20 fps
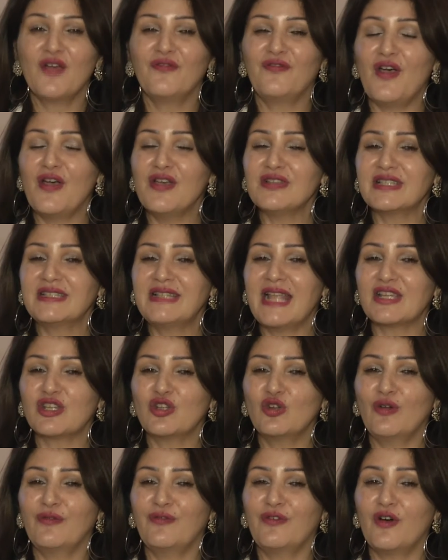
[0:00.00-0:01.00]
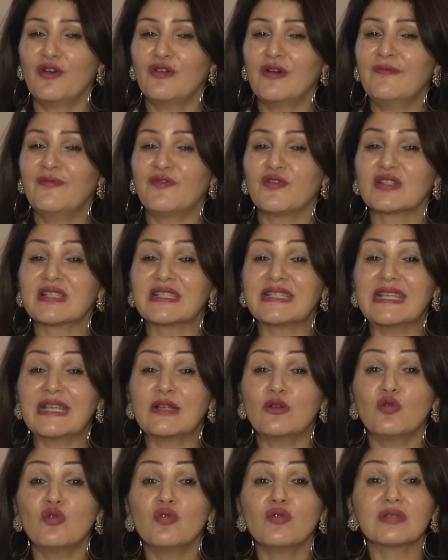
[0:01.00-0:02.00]
First National Forum for
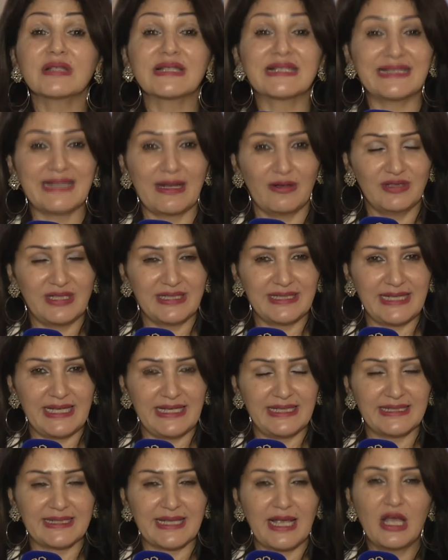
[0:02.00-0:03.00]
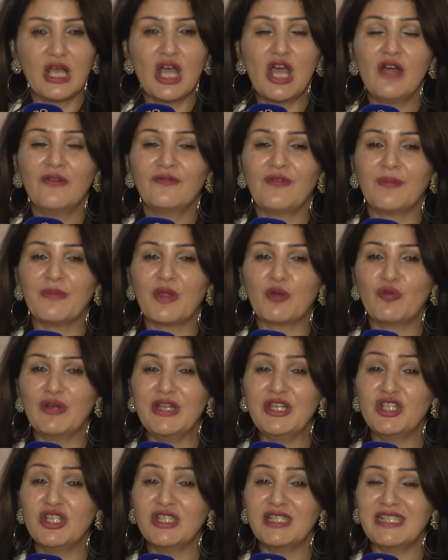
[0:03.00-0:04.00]
Sickle Cell Disease. From the
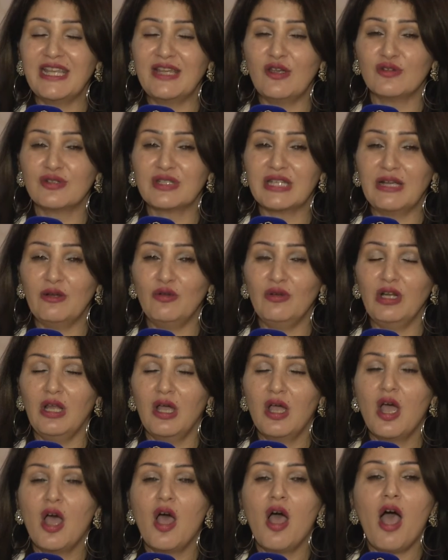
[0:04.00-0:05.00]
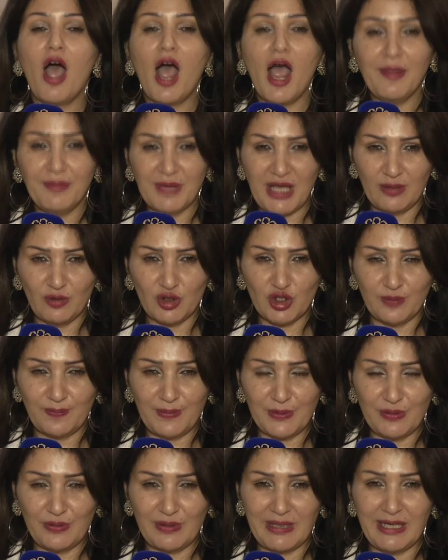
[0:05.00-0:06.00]
Regency Hotel, I'm Ghinwa
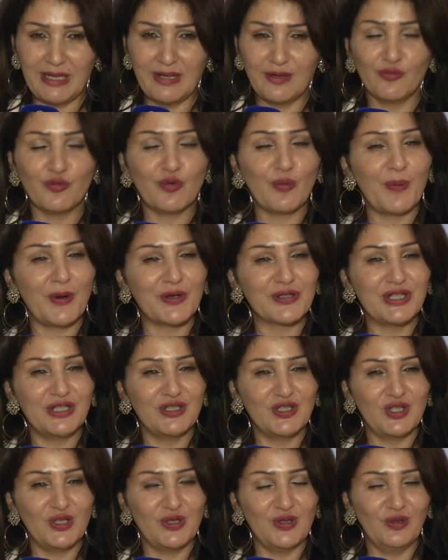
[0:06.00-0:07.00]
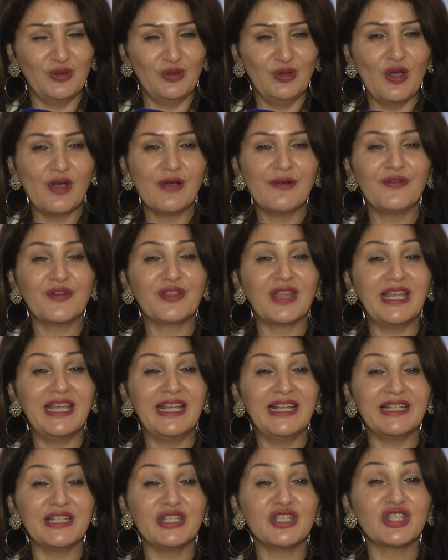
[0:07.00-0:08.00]
Jabouri, reporting to you for the
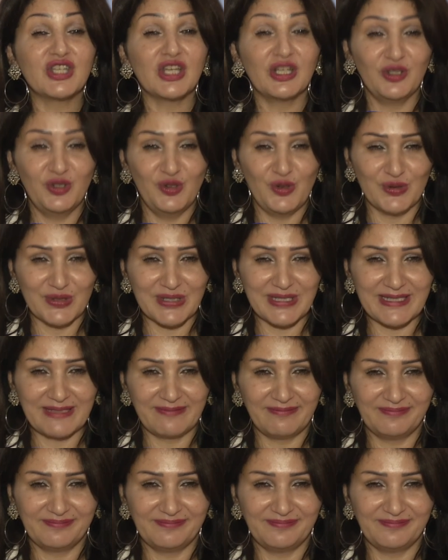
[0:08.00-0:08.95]
English News.